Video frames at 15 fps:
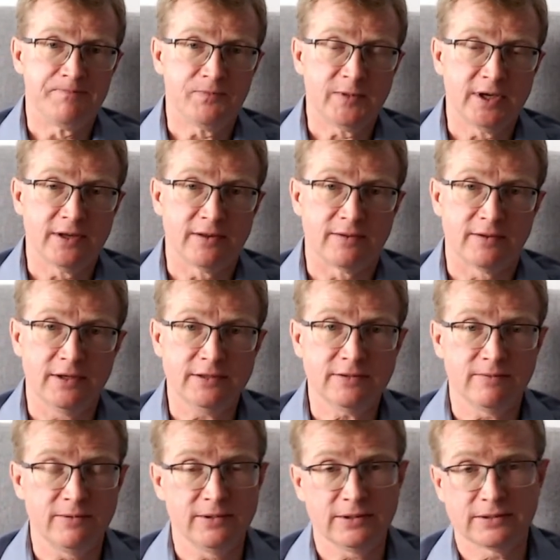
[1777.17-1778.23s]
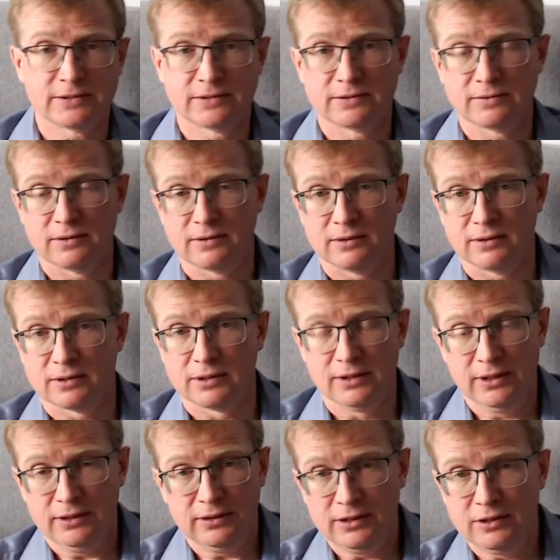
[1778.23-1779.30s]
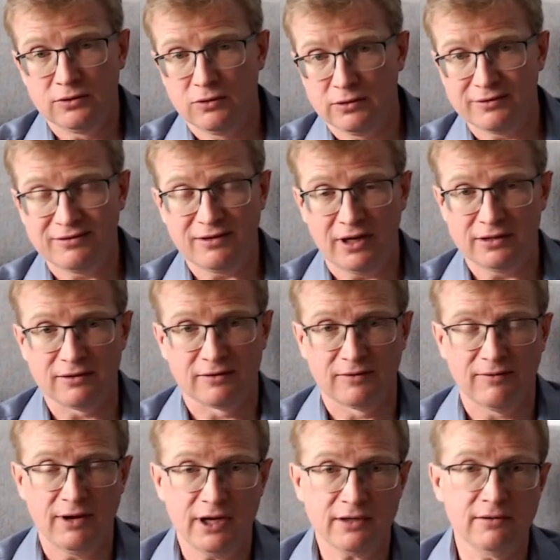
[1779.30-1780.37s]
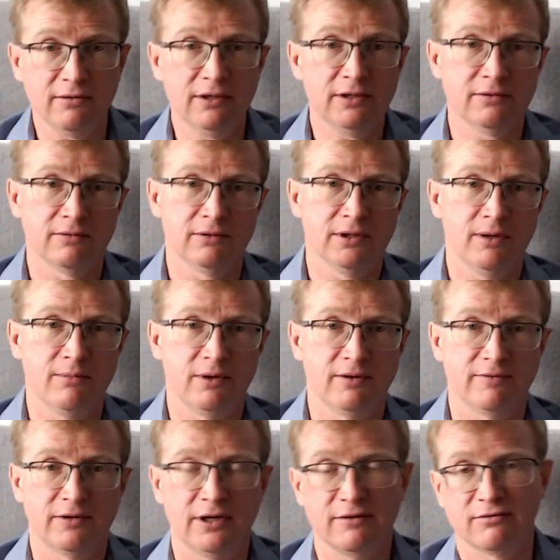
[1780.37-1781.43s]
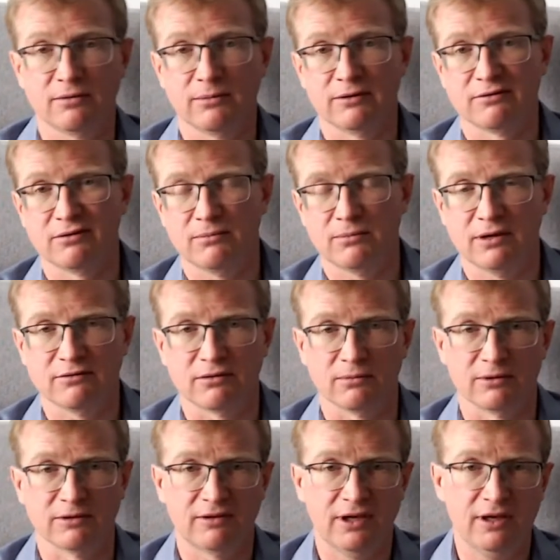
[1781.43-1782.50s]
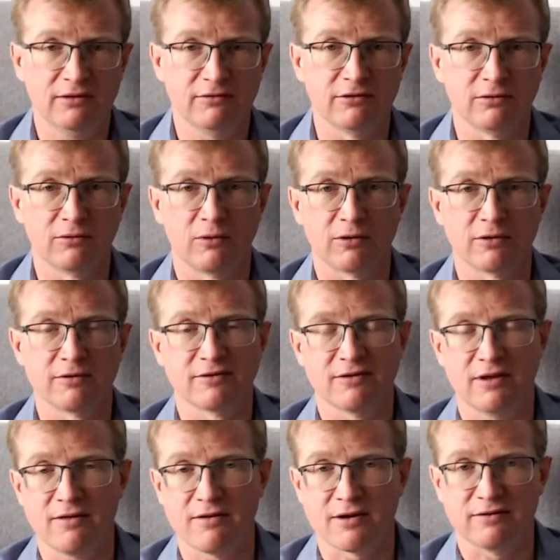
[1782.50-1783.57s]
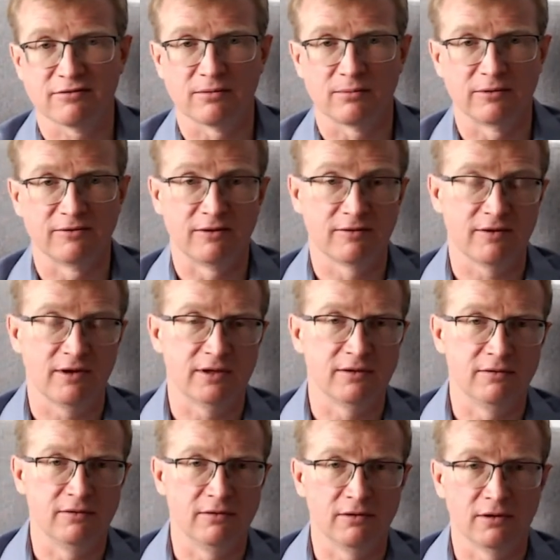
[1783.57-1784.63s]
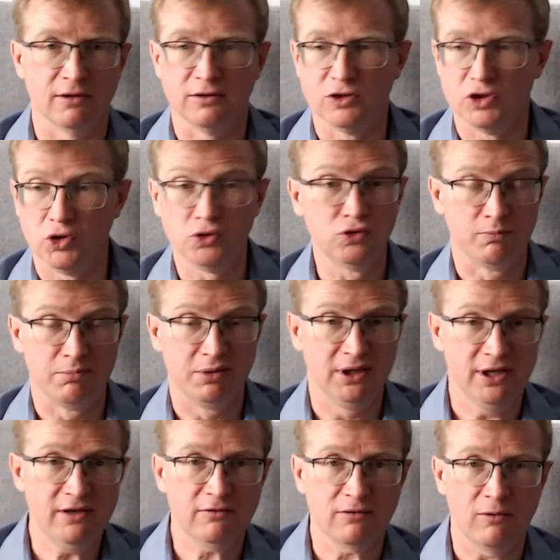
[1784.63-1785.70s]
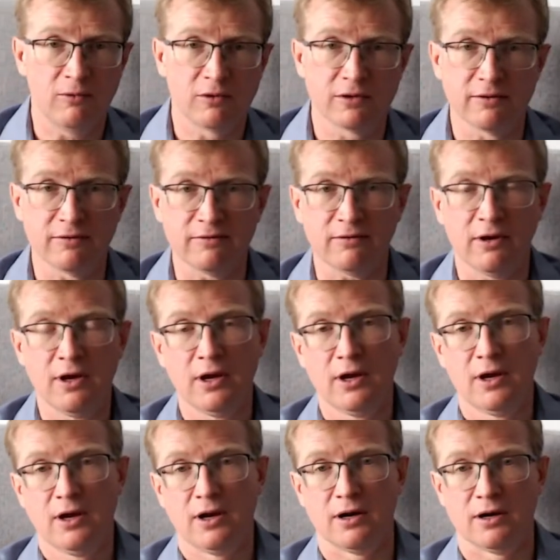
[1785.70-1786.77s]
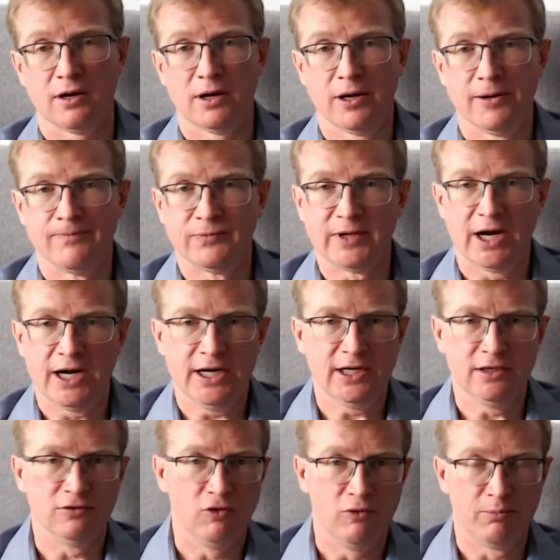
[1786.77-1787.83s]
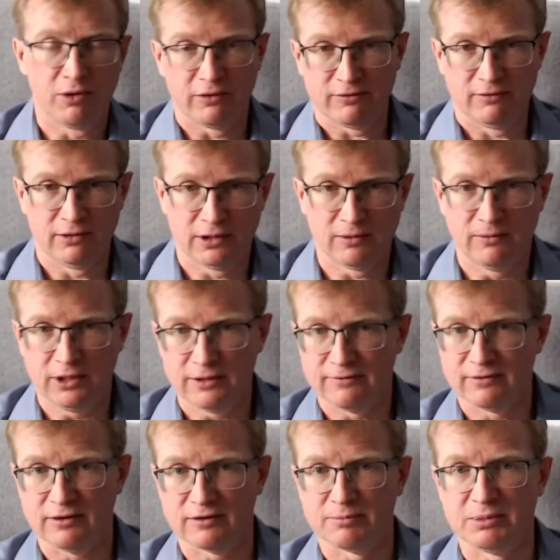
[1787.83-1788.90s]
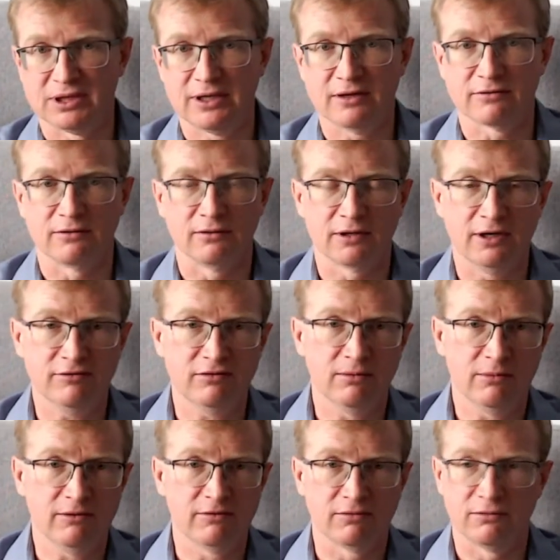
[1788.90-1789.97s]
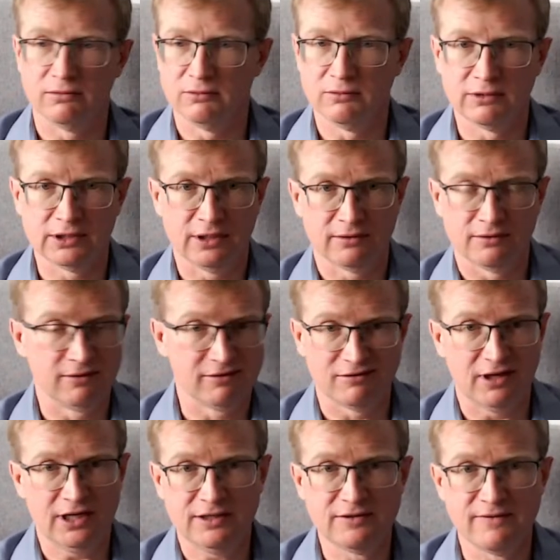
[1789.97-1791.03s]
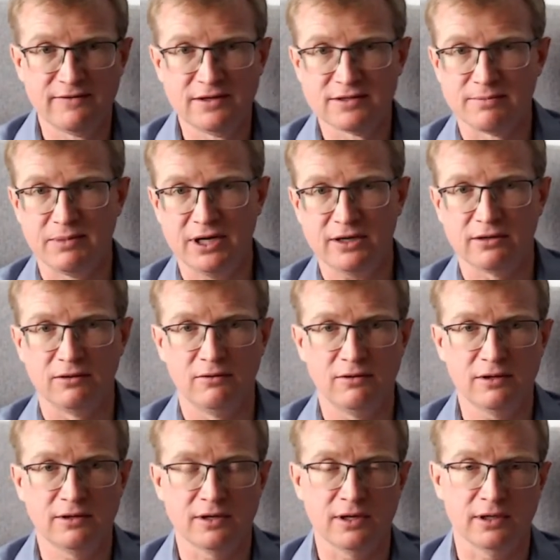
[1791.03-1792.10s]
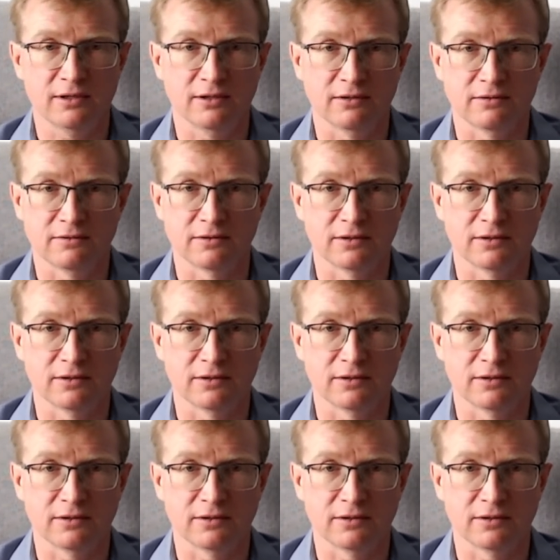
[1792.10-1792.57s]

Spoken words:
this was clearly not satisfactory to a number of customers. Some customers canceled orders, other customers decided not to place orders. I know personally one of such potential customers who looked at the size of this backlog and